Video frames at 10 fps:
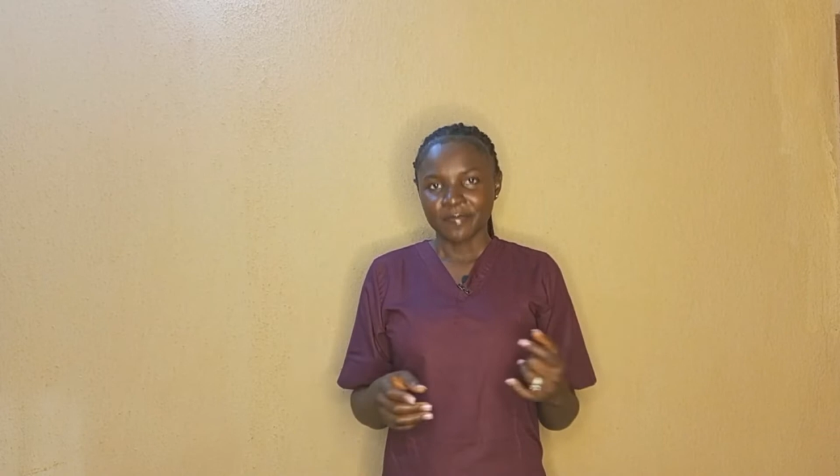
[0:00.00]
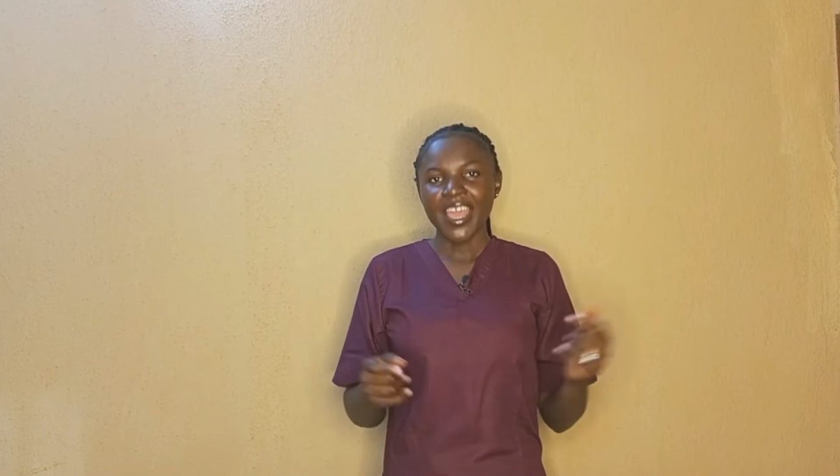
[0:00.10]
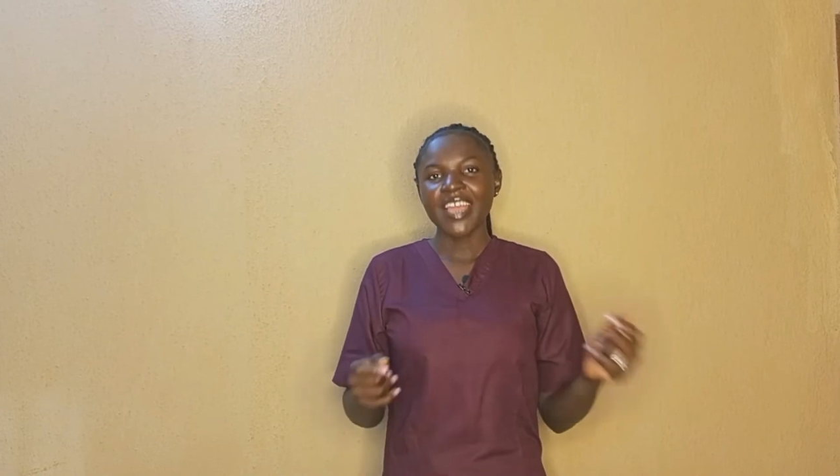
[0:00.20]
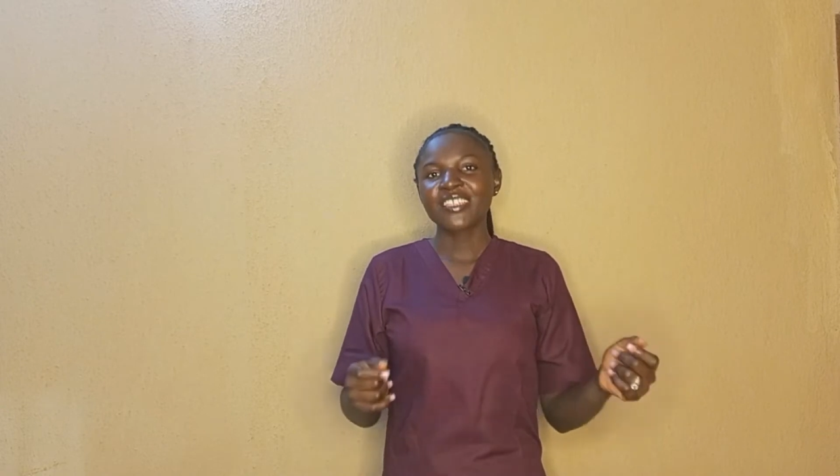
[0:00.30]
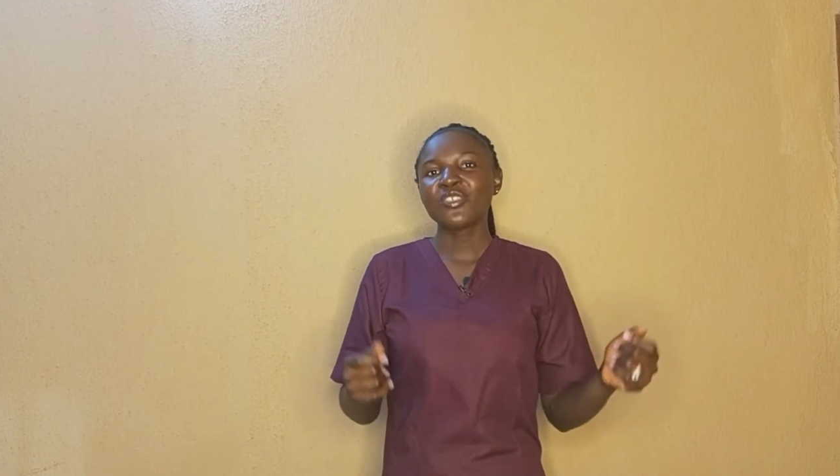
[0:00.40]

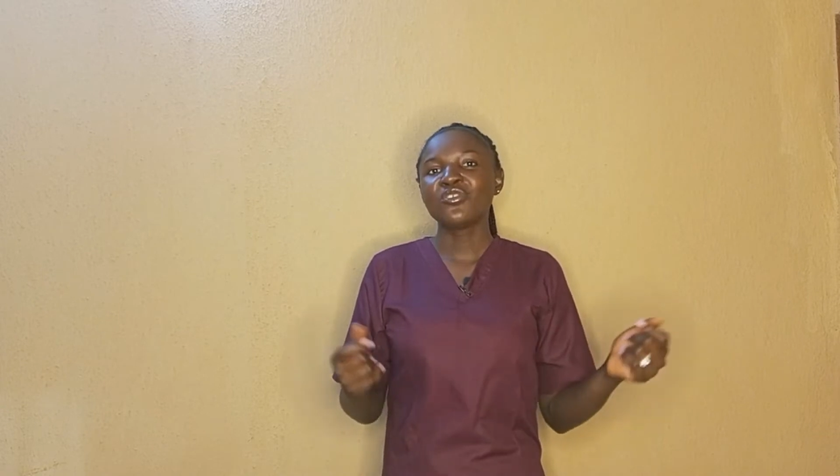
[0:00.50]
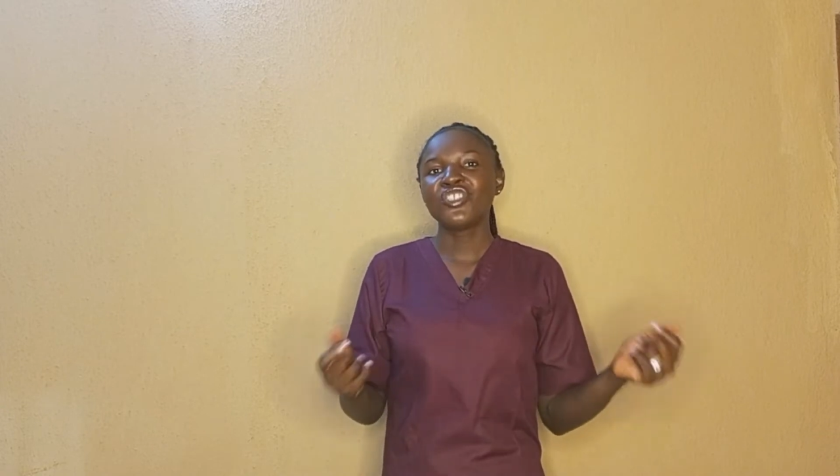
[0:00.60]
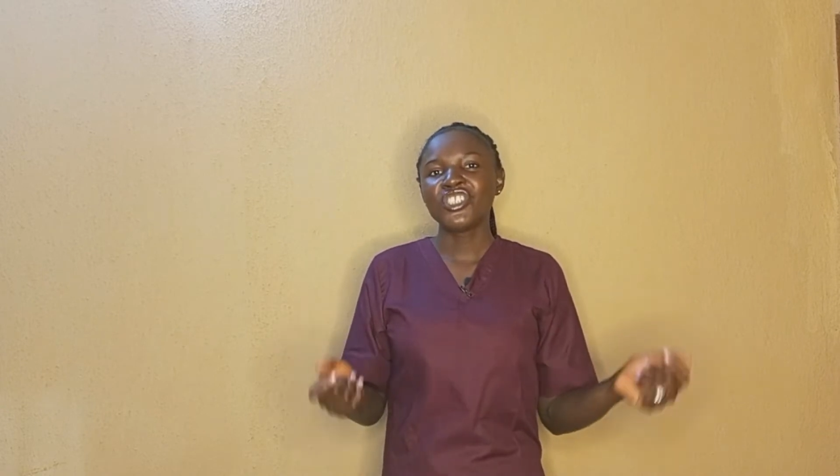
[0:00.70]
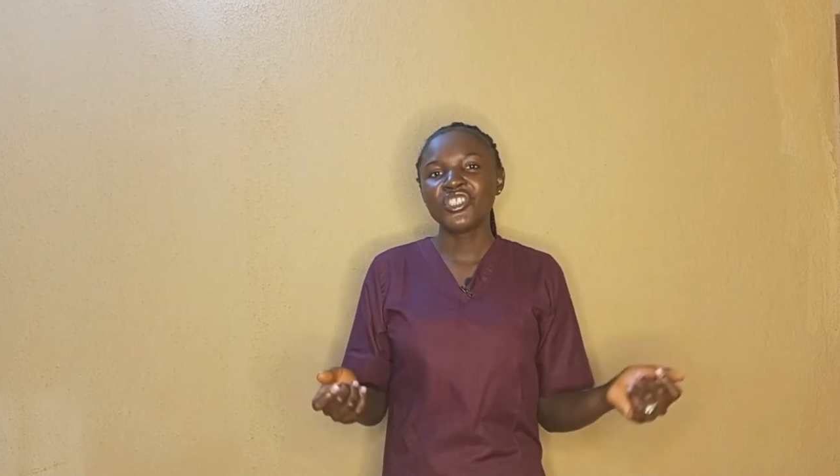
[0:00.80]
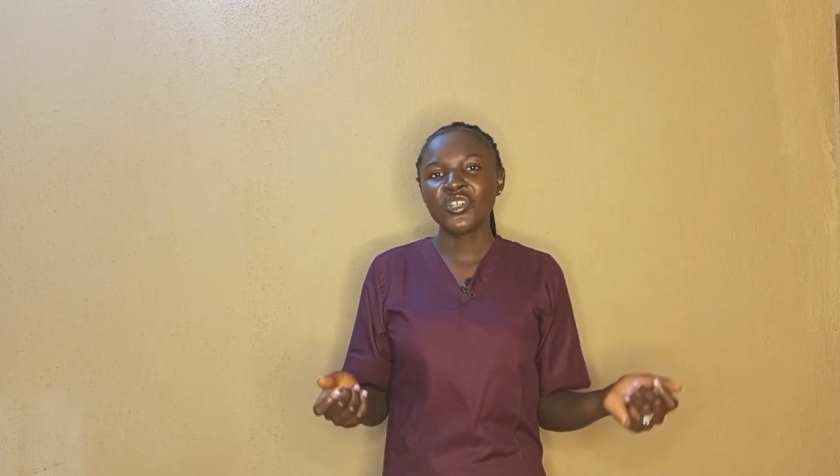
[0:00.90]

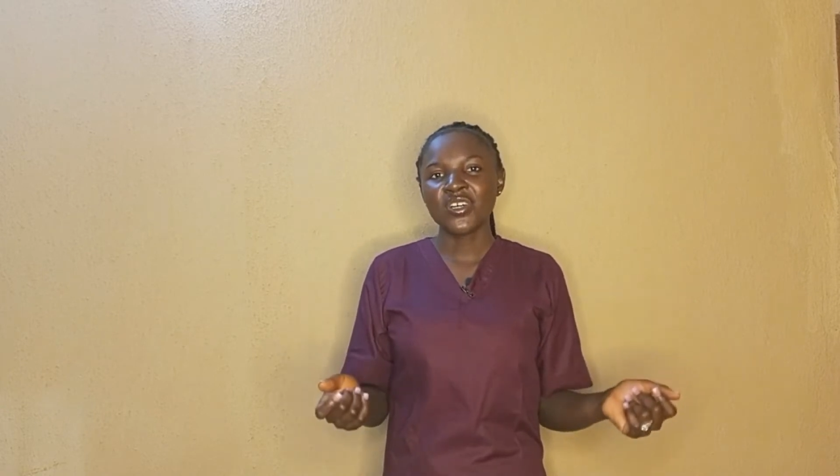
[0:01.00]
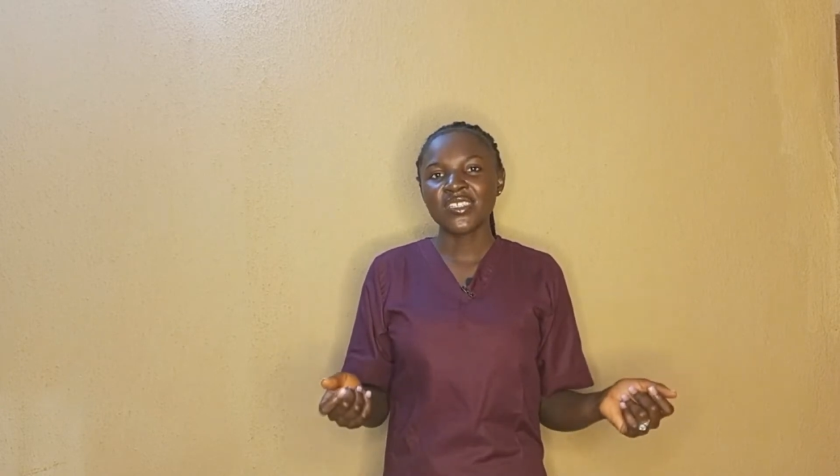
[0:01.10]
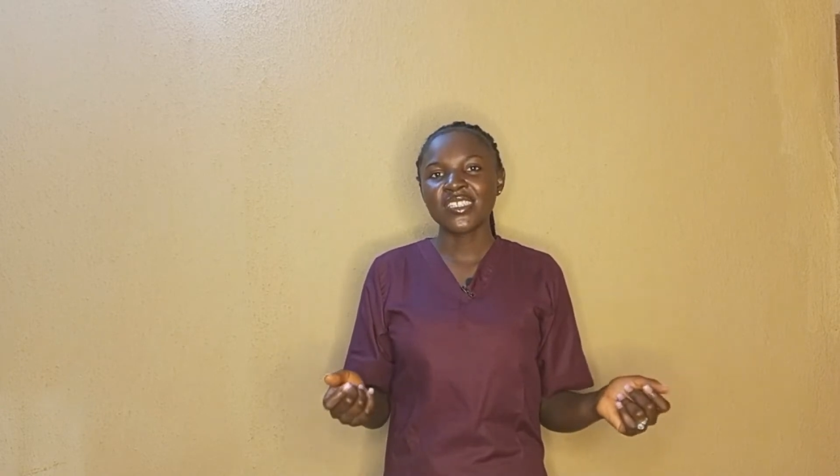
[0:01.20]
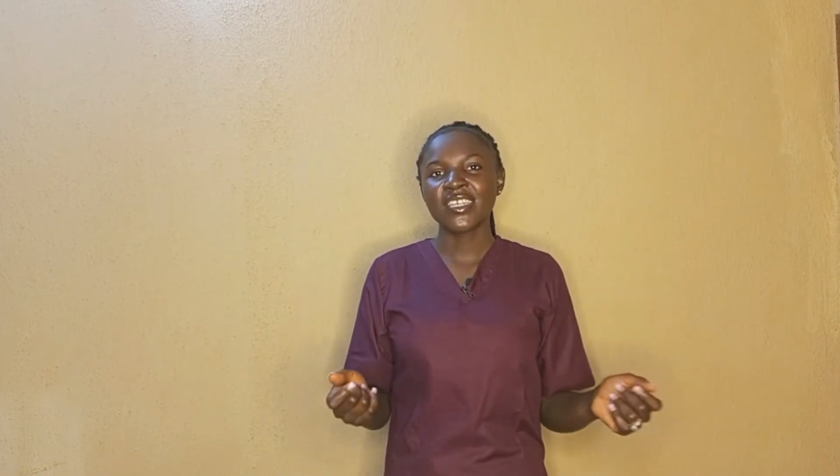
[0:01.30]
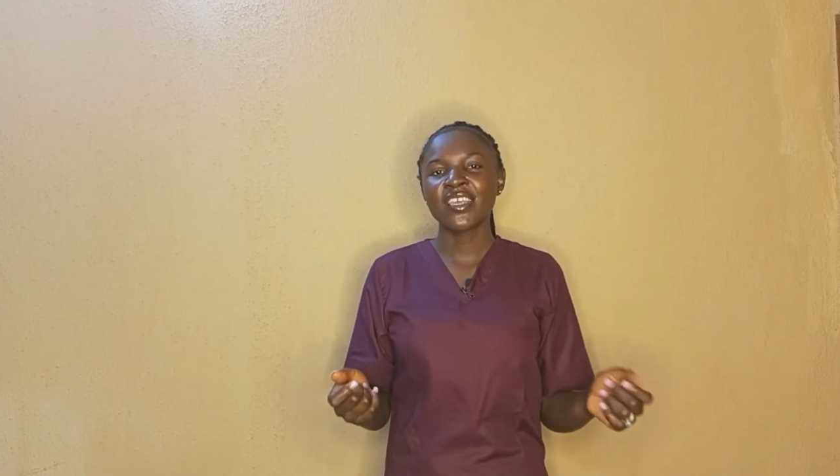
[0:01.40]
exogenous